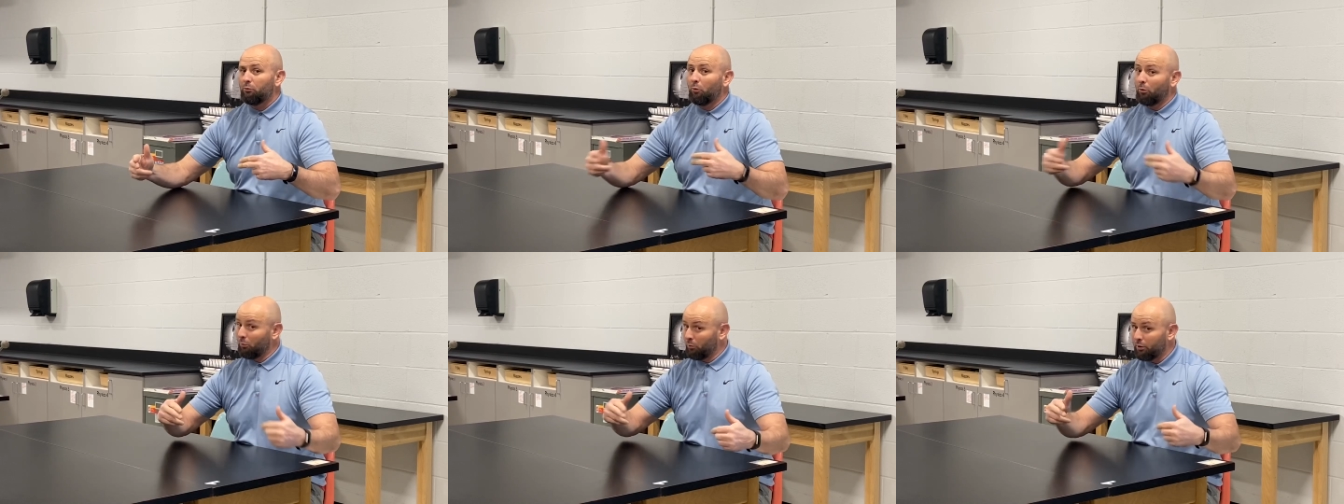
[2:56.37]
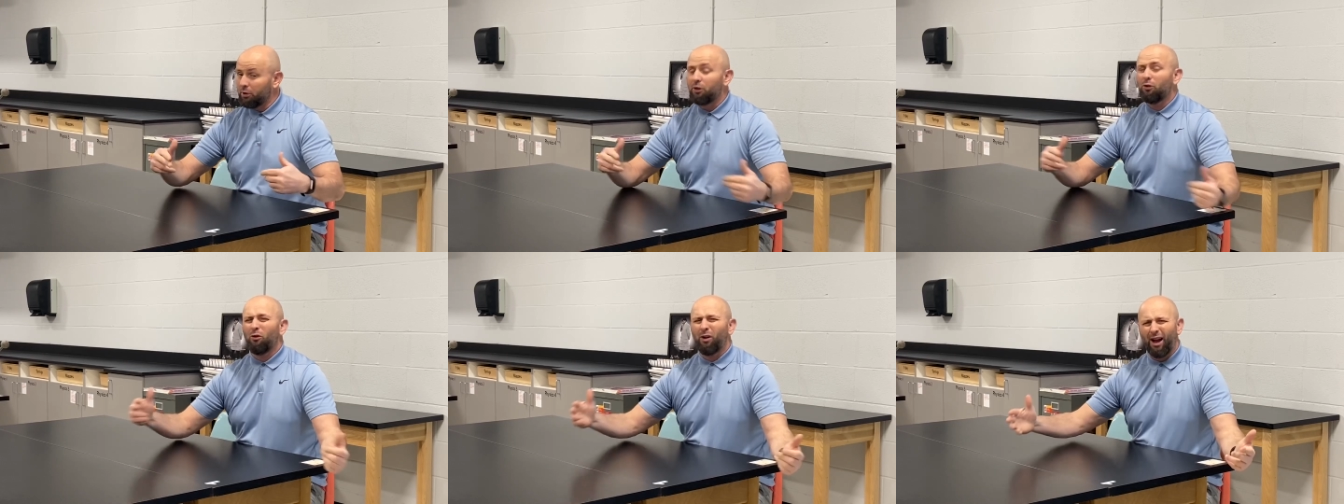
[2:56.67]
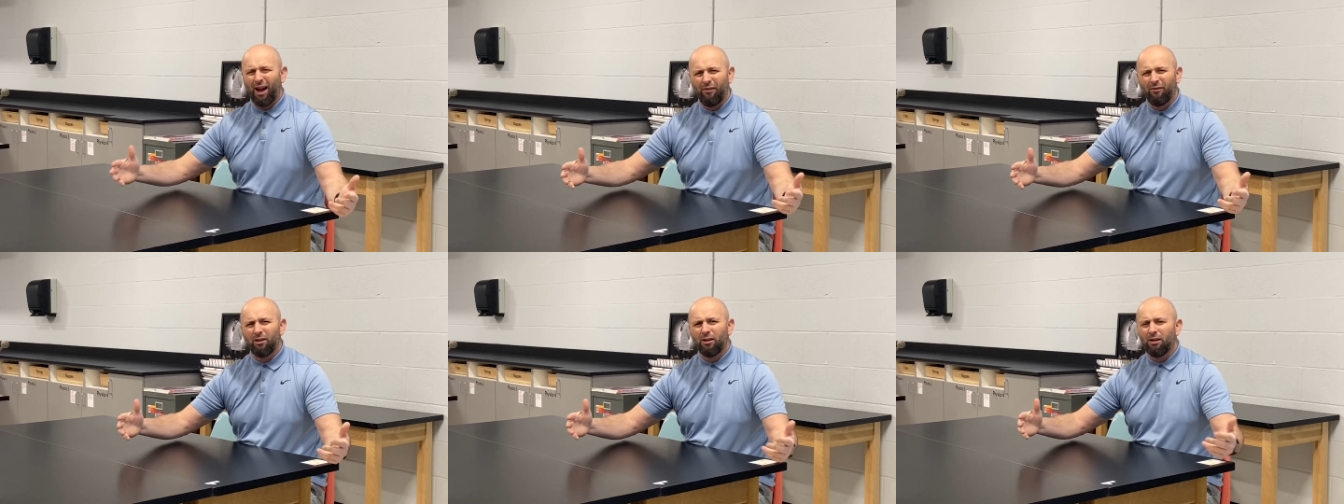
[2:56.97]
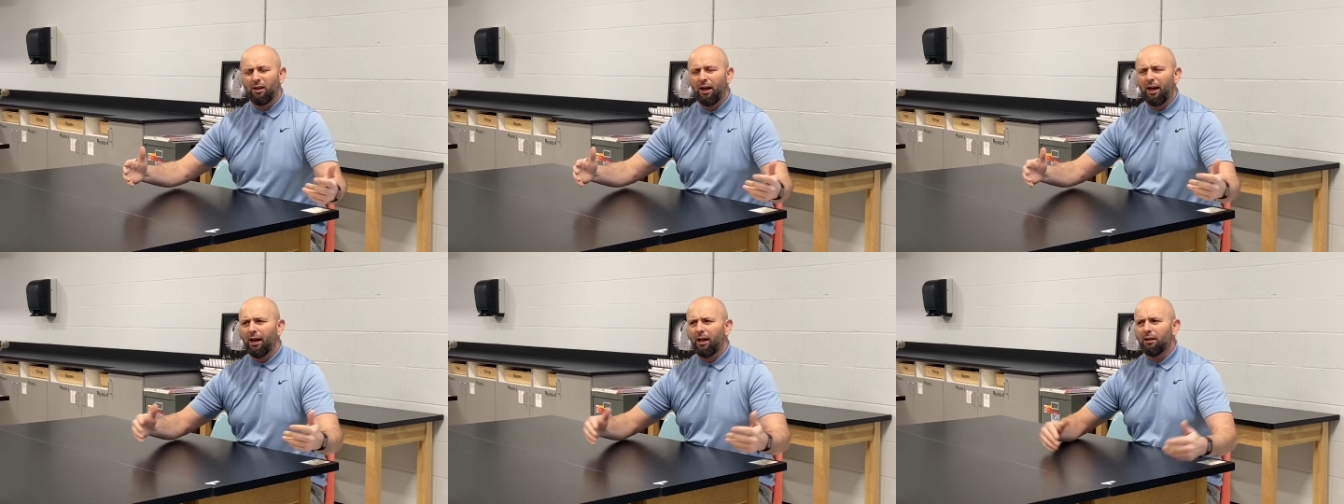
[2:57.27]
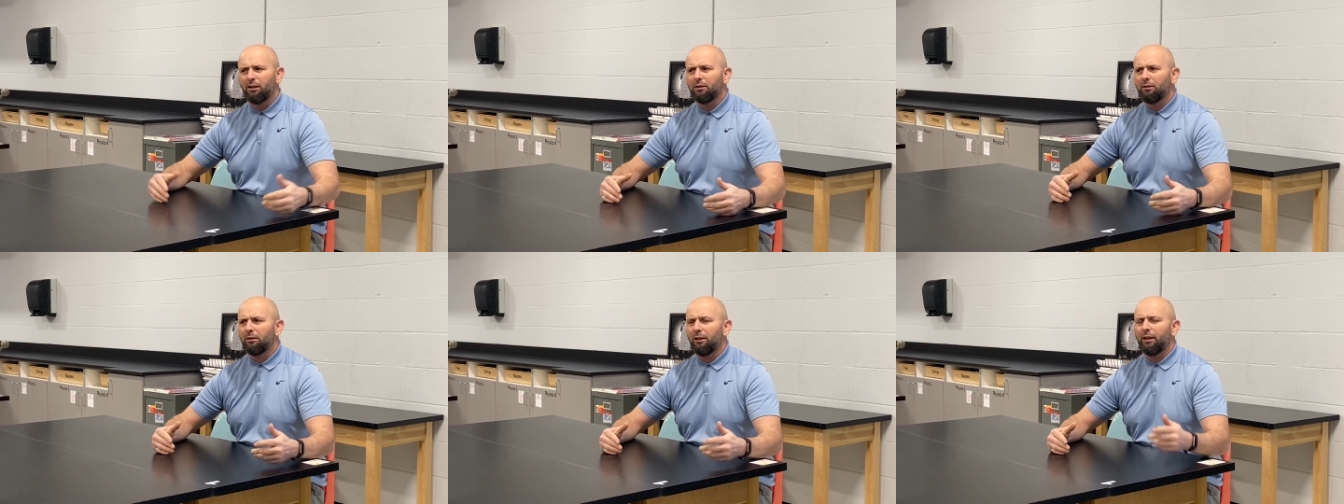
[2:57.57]
where we're still having
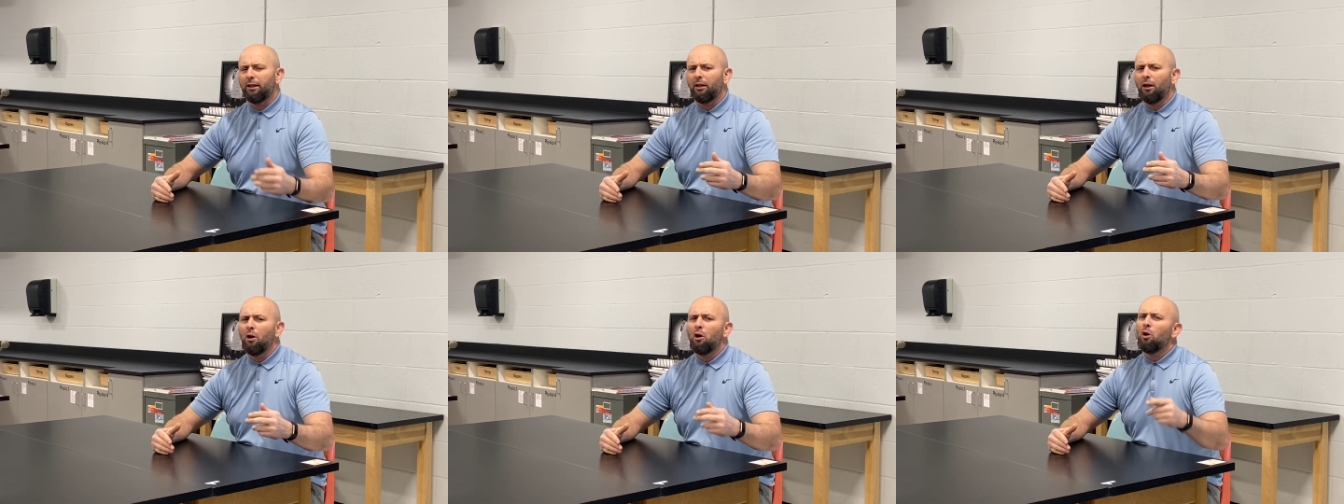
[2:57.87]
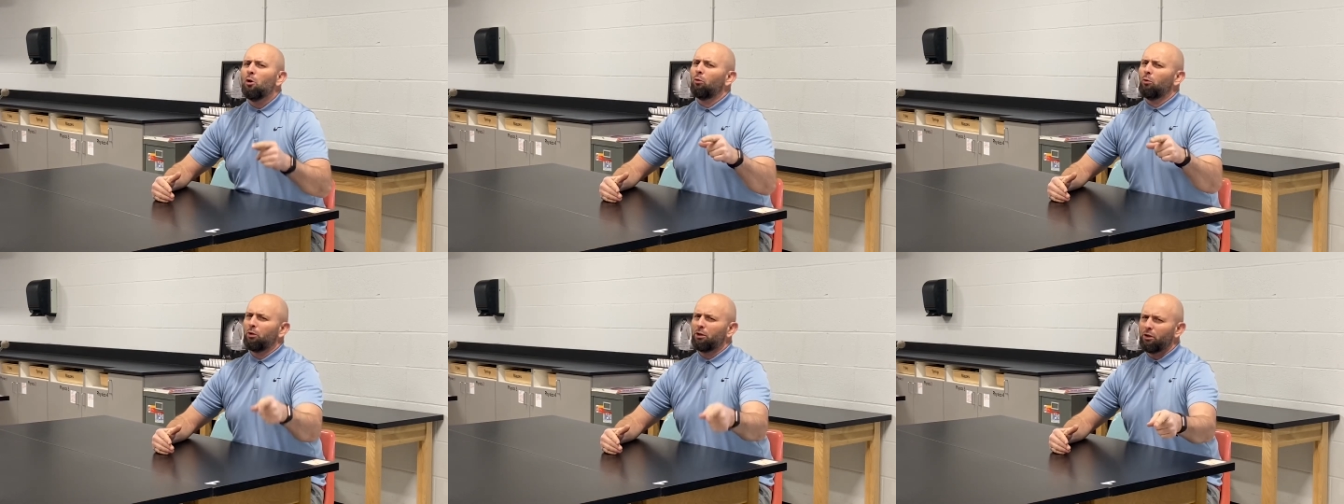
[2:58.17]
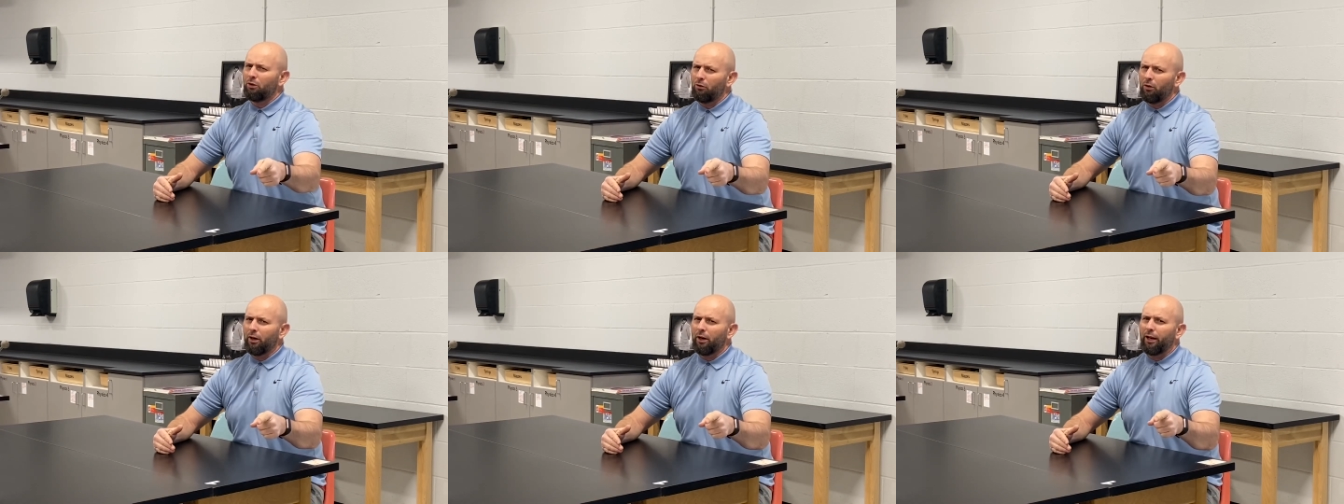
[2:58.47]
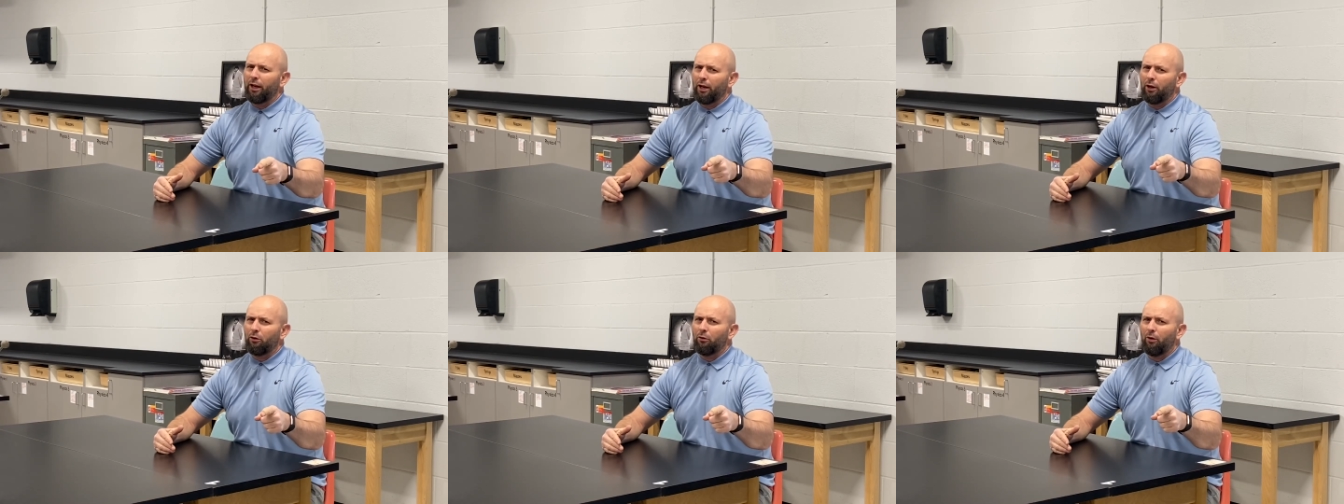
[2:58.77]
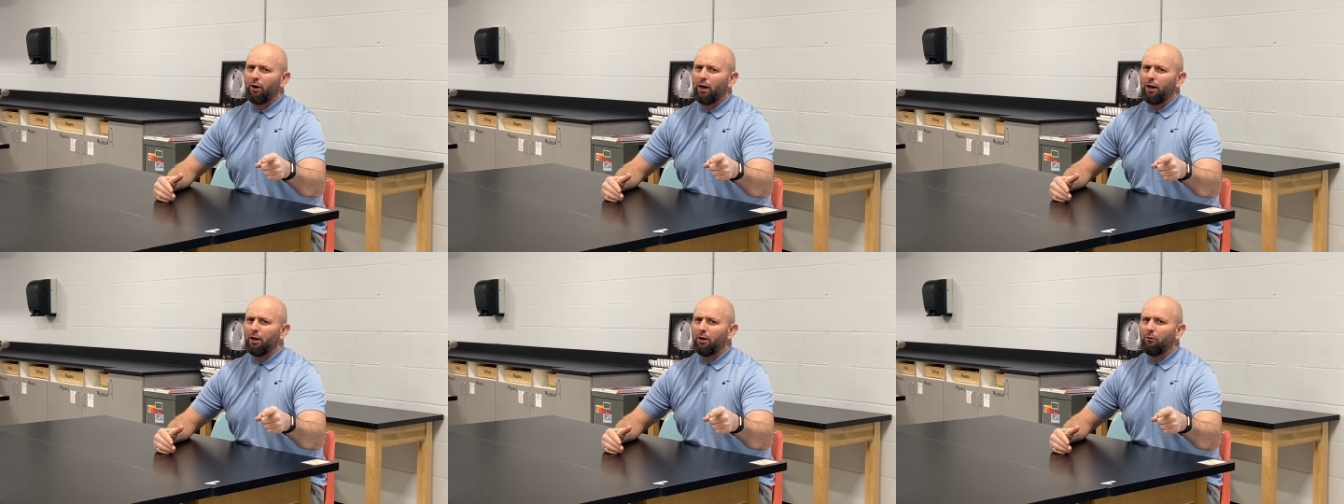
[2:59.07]
class, like we're still gonna get
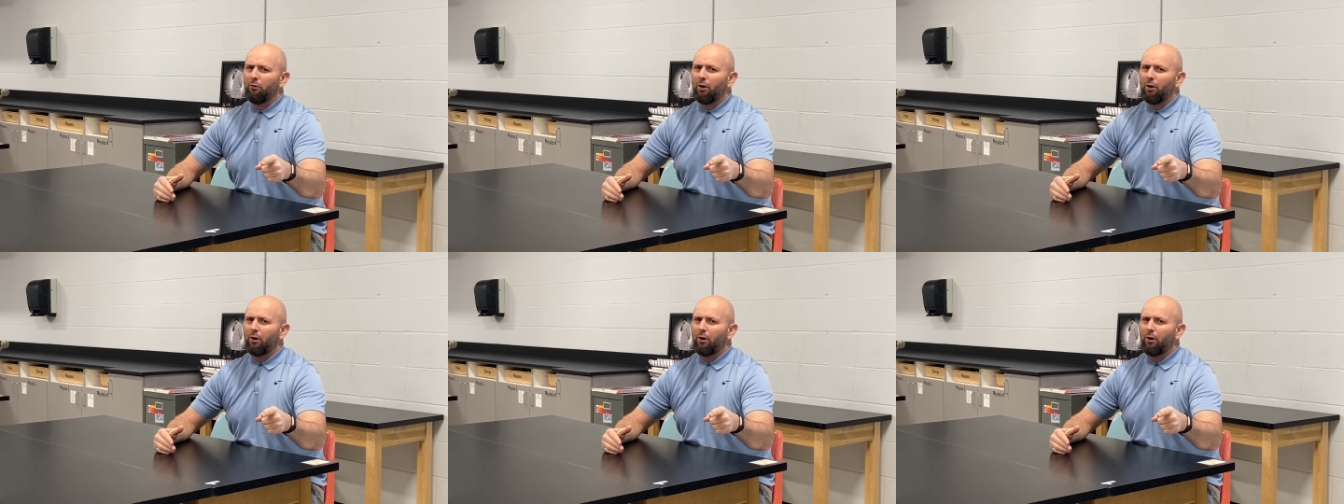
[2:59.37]
graded,